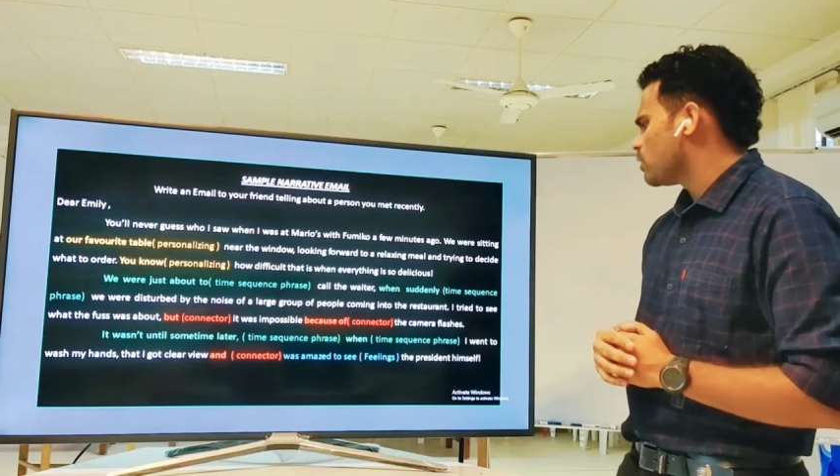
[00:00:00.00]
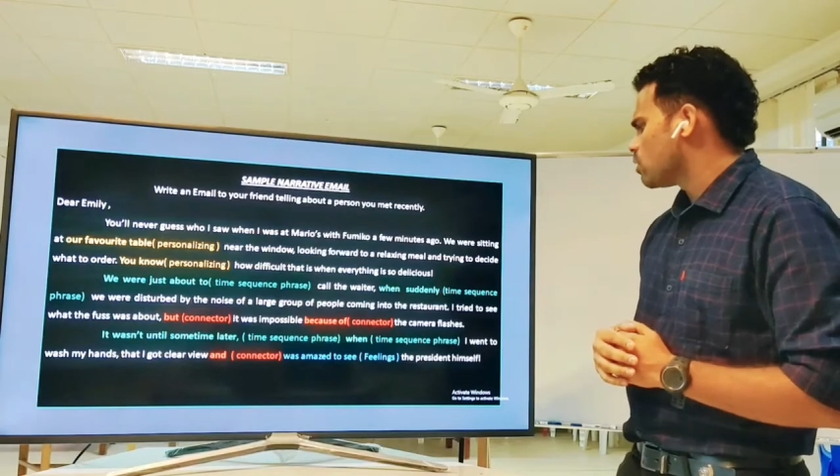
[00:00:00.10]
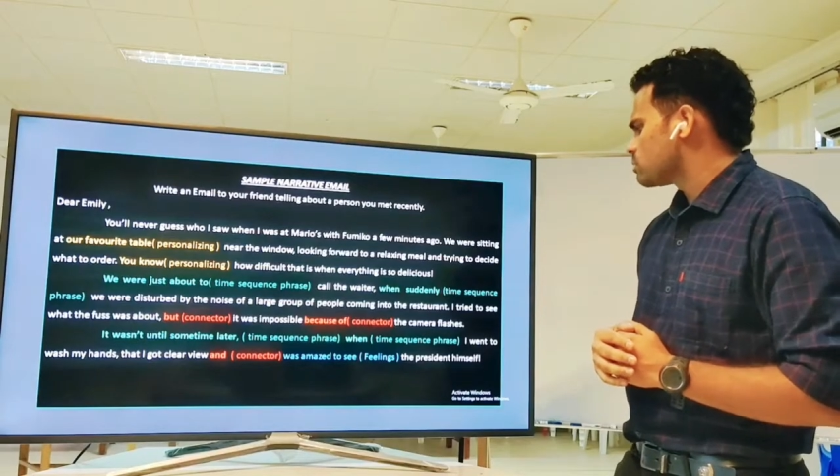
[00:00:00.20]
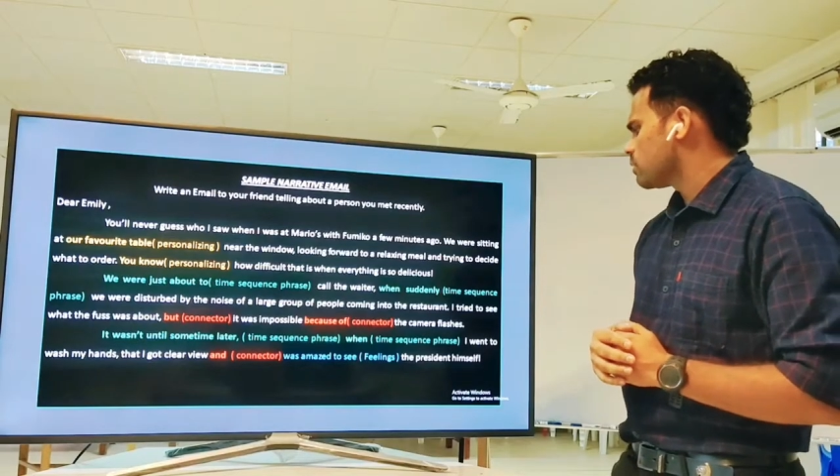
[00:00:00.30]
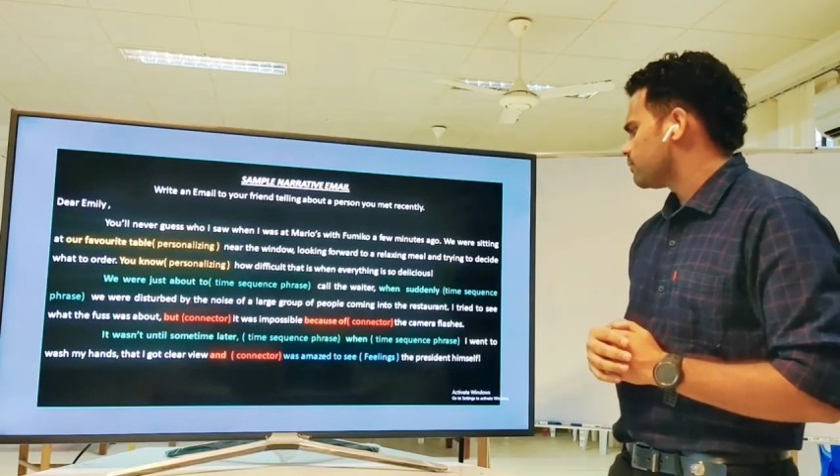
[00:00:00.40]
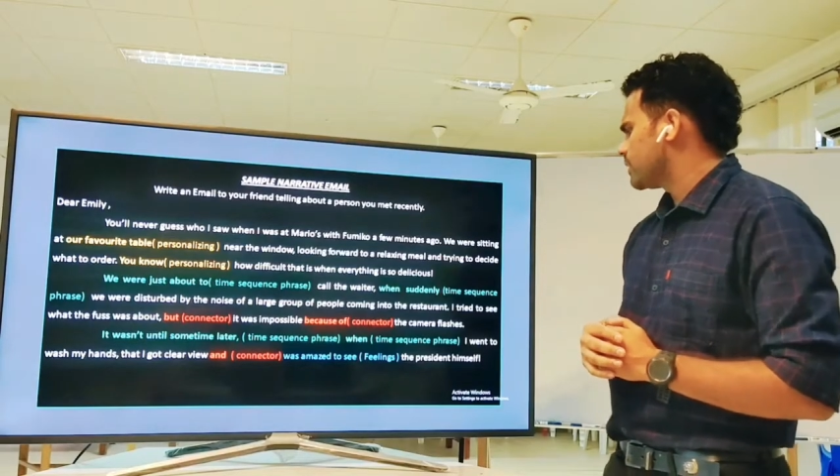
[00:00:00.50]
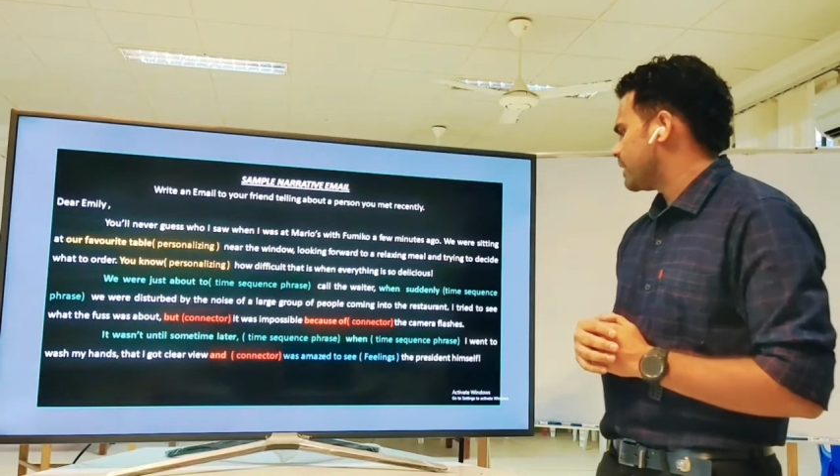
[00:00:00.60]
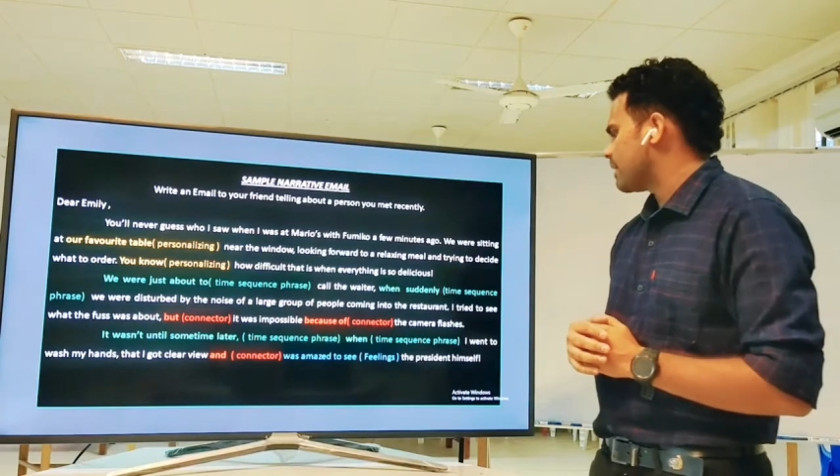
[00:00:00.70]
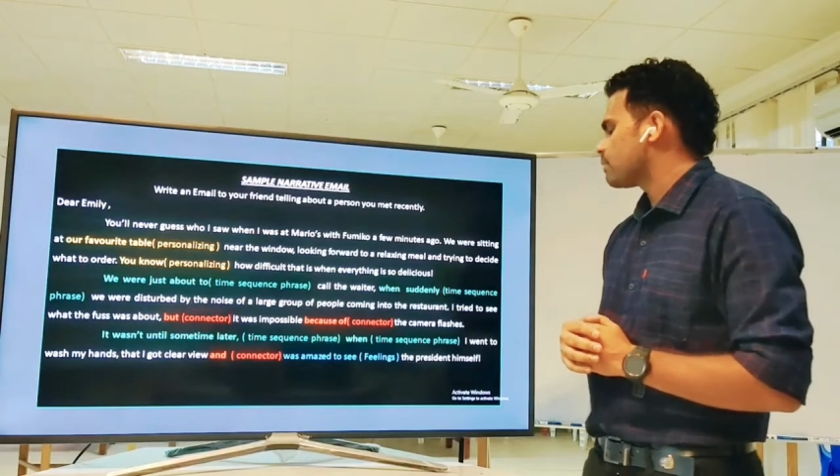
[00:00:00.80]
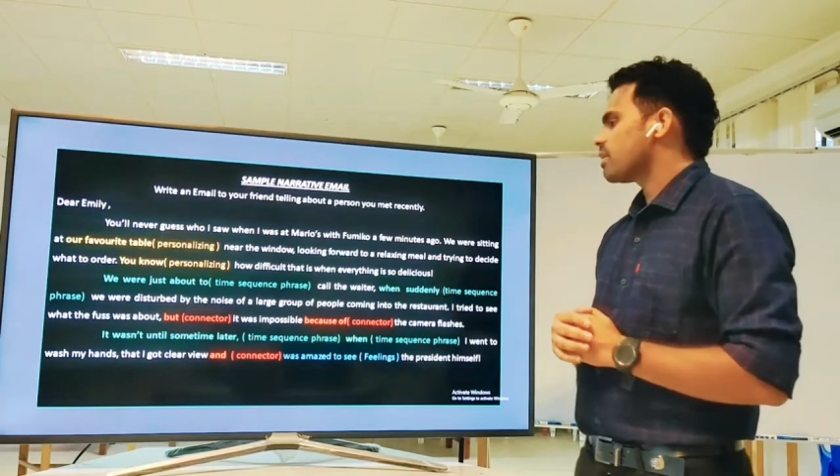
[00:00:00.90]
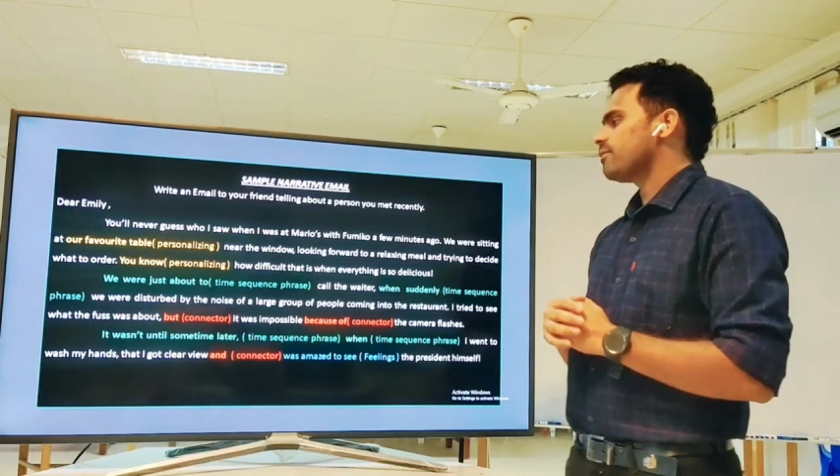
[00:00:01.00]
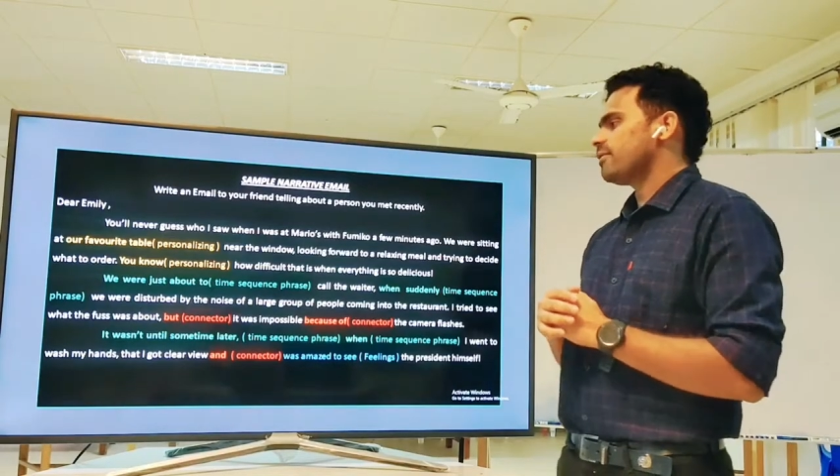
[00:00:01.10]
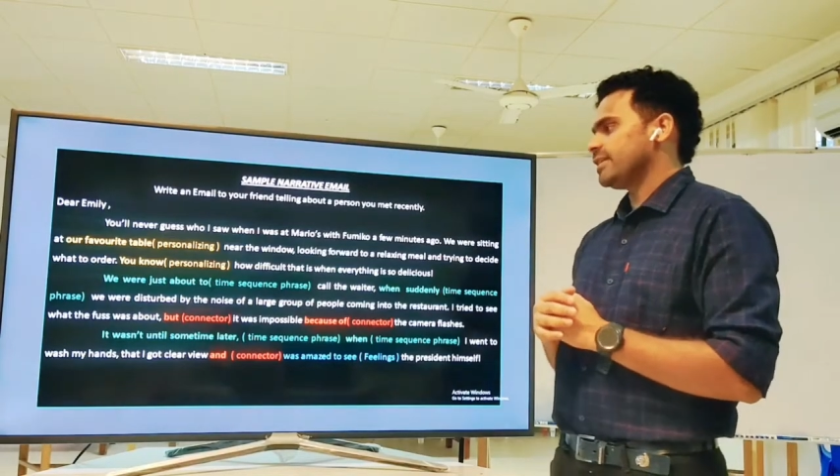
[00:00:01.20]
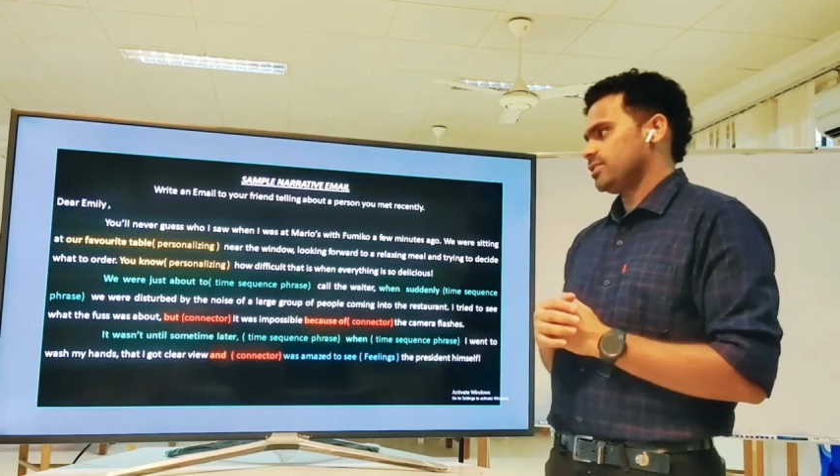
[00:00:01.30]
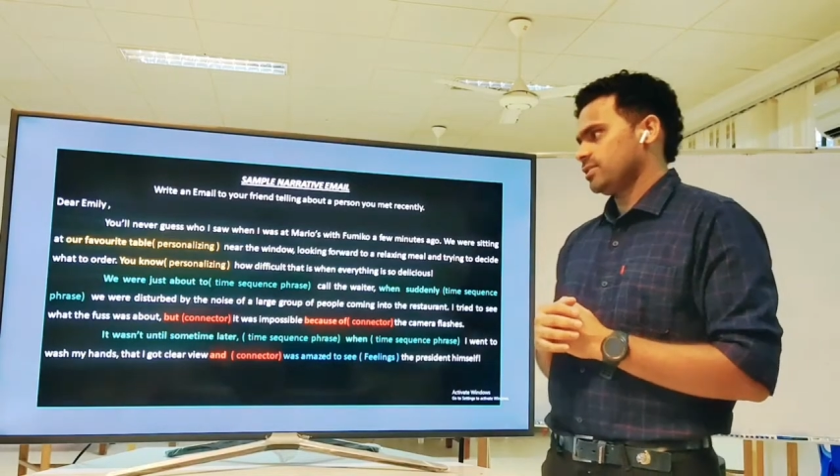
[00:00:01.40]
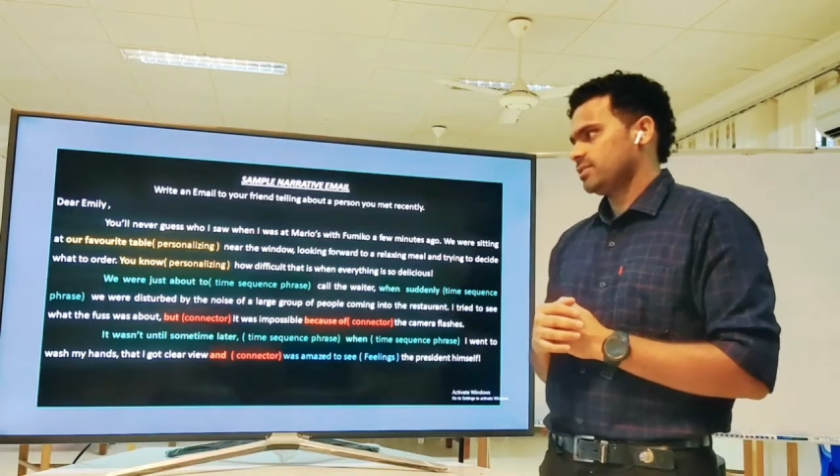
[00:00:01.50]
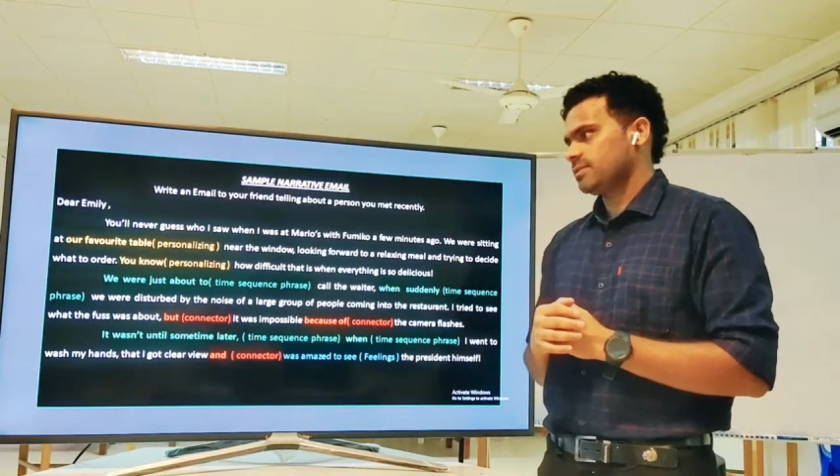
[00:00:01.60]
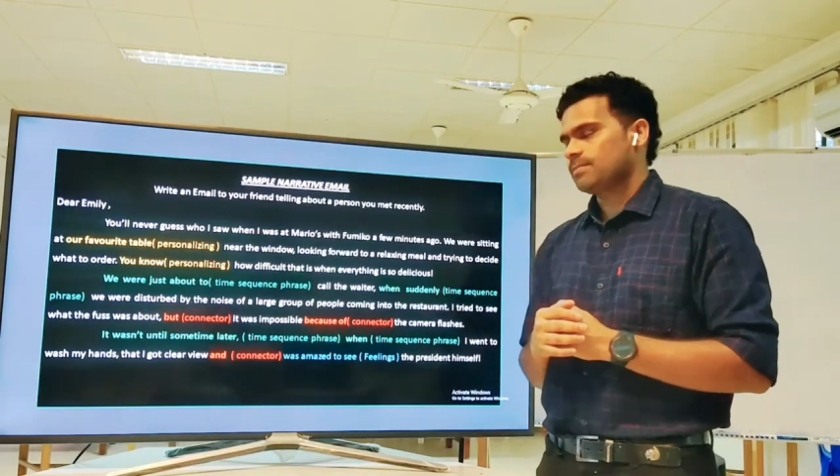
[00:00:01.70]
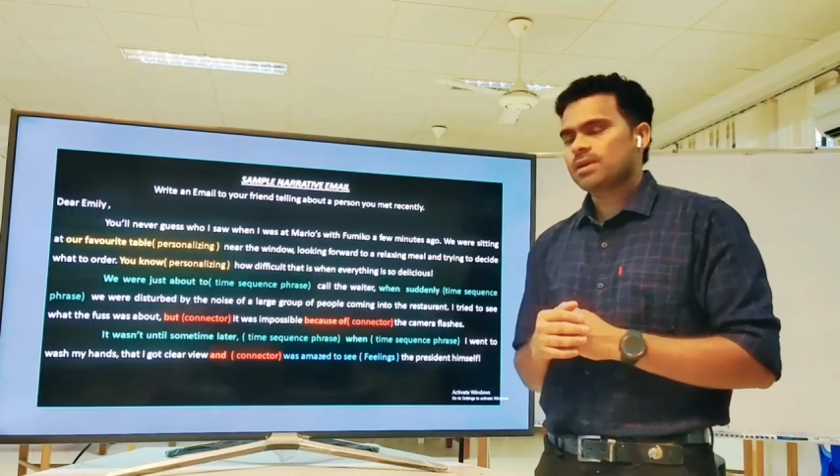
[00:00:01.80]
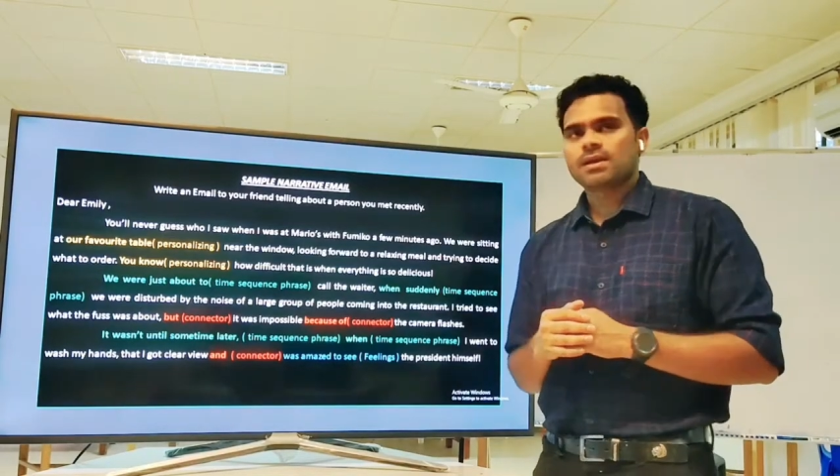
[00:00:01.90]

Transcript: because of the camera flashes.